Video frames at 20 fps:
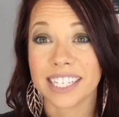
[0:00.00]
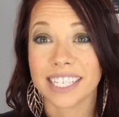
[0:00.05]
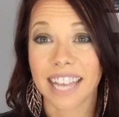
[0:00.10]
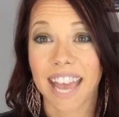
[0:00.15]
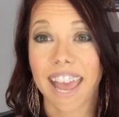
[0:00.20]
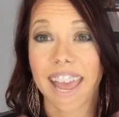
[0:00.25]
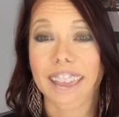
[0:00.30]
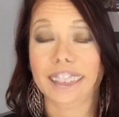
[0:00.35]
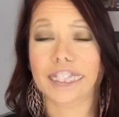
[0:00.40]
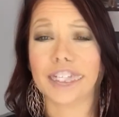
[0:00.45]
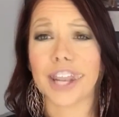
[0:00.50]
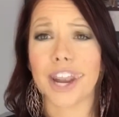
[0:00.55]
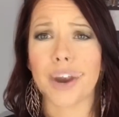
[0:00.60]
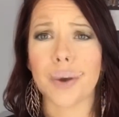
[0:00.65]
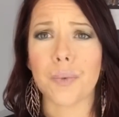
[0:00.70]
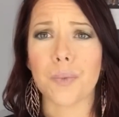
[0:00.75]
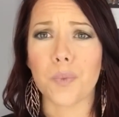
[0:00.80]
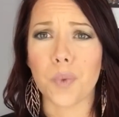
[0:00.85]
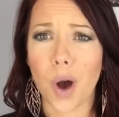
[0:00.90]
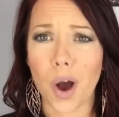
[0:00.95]
We want to
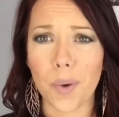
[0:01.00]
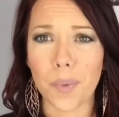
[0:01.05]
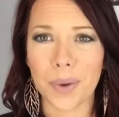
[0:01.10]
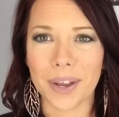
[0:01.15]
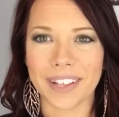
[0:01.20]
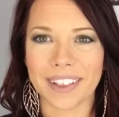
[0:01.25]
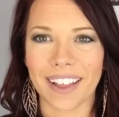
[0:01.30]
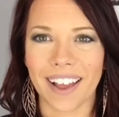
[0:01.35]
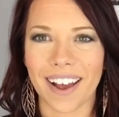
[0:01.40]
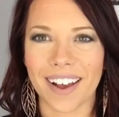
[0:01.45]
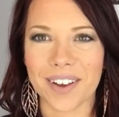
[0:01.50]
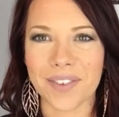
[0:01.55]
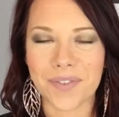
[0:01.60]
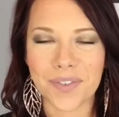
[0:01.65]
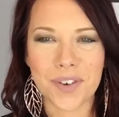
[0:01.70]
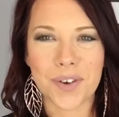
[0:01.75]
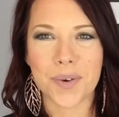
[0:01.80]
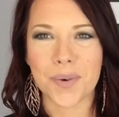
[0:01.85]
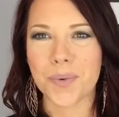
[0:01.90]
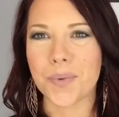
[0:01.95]
share what we love,
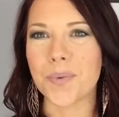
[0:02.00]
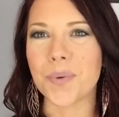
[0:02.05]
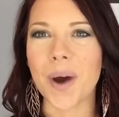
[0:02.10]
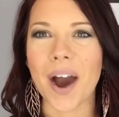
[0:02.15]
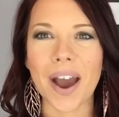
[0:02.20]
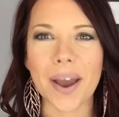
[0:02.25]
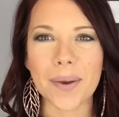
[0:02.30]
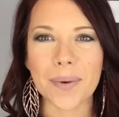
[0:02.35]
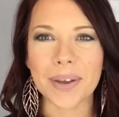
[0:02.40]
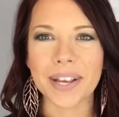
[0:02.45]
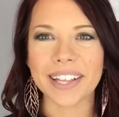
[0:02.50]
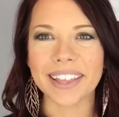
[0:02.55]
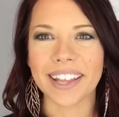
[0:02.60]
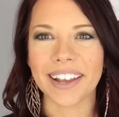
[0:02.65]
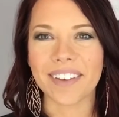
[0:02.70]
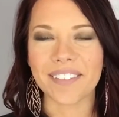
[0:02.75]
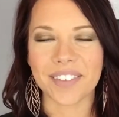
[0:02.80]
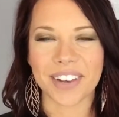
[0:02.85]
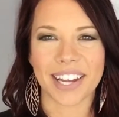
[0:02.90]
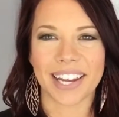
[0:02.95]
why we
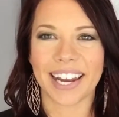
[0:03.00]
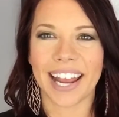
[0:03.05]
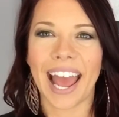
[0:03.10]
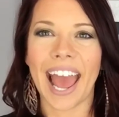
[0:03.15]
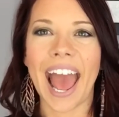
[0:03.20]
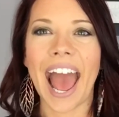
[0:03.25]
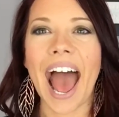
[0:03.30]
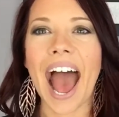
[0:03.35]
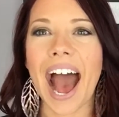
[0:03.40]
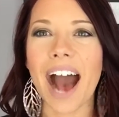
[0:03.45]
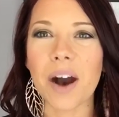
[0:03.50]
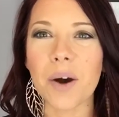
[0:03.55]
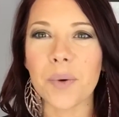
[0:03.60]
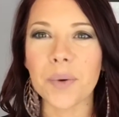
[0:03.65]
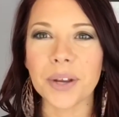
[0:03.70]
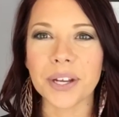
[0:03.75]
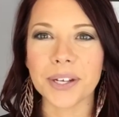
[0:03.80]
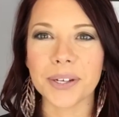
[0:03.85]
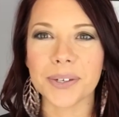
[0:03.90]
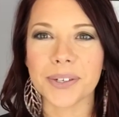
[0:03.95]
love it, how
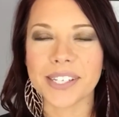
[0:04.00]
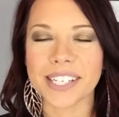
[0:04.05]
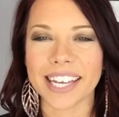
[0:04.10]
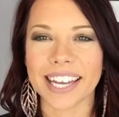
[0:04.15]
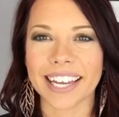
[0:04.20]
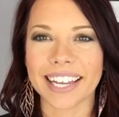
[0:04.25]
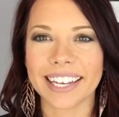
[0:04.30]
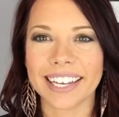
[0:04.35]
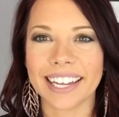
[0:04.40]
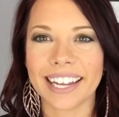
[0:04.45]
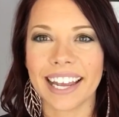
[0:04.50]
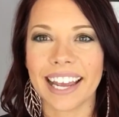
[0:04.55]
we use it,